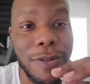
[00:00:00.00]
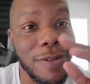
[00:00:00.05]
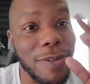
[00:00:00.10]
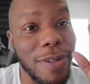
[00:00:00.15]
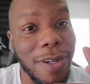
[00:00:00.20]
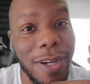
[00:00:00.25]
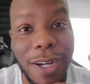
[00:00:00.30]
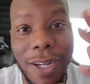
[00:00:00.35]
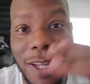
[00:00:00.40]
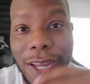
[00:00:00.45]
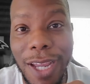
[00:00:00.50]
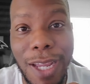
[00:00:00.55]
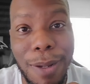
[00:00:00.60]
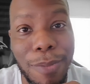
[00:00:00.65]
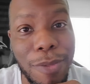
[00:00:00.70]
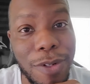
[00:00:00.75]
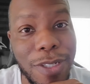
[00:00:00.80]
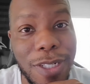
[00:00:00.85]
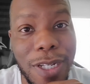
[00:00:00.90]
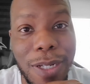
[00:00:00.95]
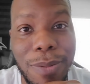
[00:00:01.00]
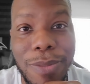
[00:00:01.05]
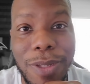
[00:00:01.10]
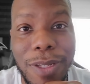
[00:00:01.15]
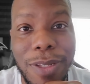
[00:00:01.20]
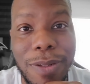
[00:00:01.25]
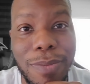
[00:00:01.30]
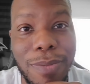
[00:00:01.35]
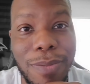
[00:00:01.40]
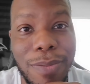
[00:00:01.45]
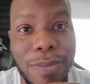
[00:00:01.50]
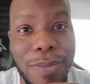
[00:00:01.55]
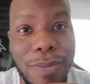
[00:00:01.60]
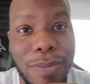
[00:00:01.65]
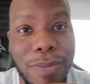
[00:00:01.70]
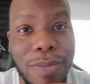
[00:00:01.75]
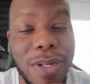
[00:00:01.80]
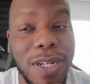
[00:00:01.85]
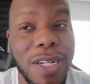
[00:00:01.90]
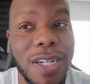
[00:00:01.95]
a game or something
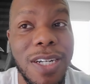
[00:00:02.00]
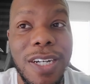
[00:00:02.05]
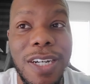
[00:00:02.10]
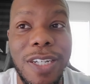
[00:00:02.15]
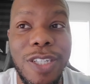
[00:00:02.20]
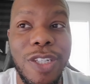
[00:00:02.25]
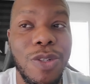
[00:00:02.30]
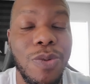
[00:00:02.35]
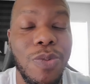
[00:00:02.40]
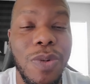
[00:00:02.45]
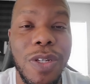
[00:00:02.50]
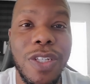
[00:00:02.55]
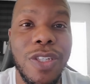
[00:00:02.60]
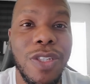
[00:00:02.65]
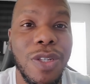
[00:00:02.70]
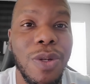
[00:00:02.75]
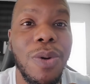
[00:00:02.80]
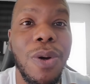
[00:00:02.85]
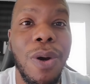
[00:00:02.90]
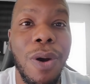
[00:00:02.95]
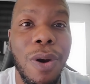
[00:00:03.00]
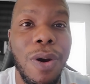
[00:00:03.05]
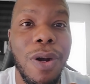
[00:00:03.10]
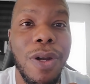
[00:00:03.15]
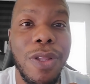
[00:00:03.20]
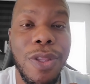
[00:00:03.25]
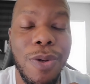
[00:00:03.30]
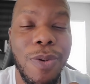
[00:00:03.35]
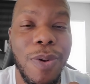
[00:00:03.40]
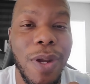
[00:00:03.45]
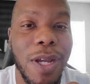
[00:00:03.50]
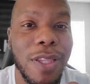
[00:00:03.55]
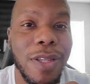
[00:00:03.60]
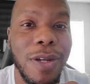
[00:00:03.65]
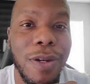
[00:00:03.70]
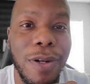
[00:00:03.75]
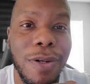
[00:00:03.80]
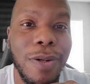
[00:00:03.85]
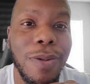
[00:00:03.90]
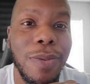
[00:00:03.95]
because you went so hard throughout the
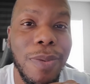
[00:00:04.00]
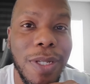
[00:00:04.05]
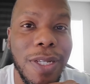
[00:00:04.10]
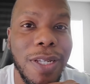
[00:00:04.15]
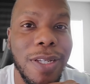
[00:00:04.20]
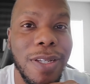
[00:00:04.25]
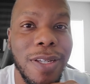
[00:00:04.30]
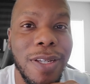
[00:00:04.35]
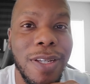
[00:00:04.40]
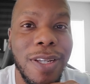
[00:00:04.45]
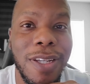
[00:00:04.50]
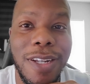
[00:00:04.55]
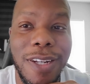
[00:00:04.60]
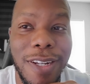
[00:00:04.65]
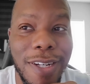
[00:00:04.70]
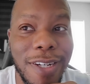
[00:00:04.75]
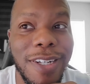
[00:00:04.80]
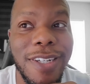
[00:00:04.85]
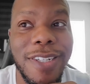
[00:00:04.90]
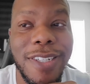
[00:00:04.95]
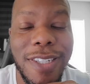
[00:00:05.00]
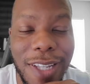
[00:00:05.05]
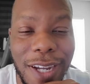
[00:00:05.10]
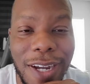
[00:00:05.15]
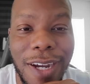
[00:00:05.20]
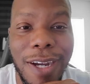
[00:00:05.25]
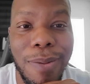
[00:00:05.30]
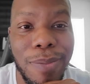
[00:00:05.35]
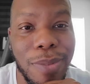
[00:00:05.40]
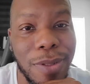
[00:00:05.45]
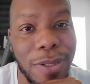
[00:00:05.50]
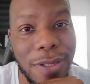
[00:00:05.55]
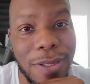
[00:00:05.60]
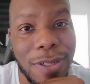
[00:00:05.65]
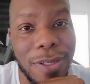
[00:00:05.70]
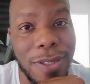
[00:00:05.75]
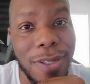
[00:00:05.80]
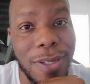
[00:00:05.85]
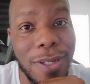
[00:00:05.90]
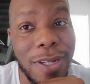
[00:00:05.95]
whole week, nonstop.
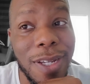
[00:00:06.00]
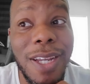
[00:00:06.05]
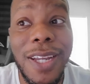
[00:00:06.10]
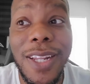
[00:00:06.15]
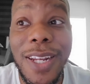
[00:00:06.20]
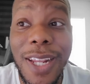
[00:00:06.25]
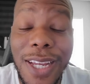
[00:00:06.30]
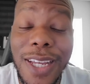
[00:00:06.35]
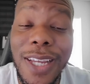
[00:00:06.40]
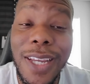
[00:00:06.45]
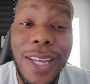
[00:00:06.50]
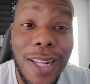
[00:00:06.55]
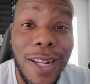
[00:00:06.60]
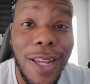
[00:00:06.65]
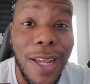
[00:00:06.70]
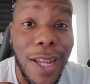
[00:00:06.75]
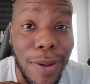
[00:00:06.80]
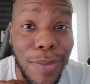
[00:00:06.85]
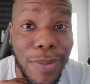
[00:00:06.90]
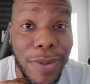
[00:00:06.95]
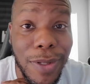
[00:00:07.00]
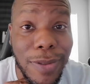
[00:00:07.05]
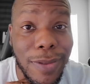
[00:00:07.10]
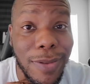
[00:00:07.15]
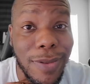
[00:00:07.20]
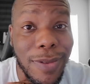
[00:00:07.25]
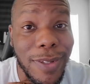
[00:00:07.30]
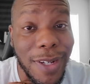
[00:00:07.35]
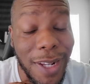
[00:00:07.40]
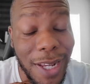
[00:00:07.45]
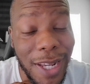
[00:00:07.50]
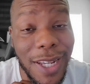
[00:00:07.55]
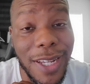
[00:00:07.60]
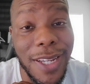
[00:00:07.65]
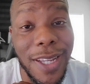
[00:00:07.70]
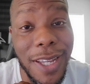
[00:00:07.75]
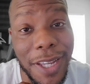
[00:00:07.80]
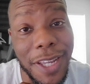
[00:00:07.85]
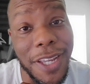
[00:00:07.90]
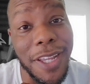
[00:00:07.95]
And that can happen. That
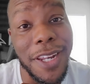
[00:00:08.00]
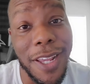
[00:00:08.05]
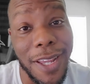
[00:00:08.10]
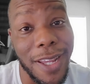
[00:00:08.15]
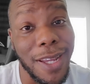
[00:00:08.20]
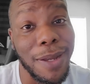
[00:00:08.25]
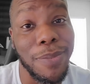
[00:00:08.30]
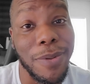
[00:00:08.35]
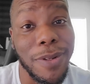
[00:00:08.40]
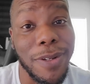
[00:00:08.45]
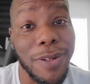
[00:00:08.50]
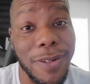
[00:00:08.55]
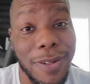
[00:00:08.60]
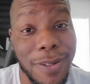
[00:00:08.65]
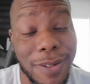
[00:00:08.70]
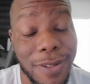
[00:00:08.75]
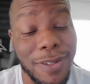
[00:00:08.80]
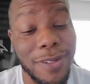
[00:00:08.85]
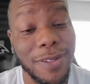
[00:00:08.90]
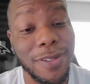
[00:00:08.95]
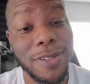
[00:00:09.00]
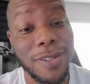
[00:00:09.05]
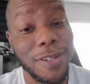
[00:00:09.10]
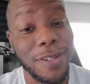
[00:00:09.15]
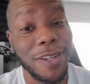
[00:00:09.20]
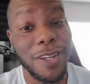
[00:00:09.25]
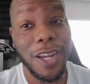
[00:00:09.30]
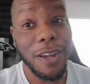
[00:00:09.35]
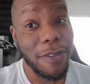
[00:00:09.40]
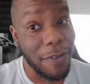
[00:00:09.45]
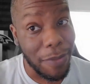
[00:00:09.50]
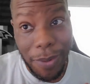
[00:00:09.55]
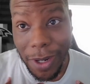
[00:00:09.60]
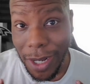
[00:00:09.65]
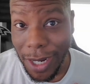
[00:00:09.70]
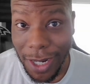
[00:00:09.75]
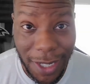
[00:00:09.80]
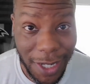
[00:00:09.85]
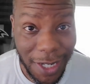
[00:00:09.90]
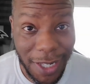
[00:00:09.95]
can happen.
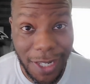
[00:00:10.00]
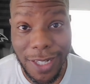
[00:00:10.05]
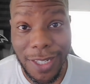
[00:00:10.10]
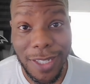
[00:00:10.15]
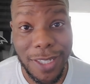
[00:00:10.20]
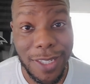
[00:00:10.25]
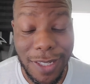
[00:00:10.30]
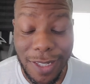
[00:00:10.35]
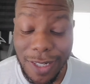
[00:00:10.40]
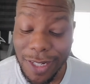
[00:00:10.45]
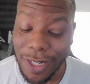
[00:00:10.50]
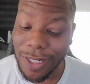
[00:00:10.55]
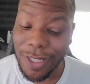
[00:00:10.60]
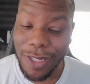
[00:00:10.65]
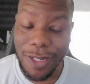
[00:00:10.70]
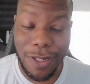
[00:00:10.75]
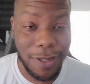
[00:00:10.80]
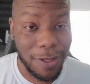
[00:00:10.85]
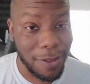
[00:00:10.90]
Everybody needs just a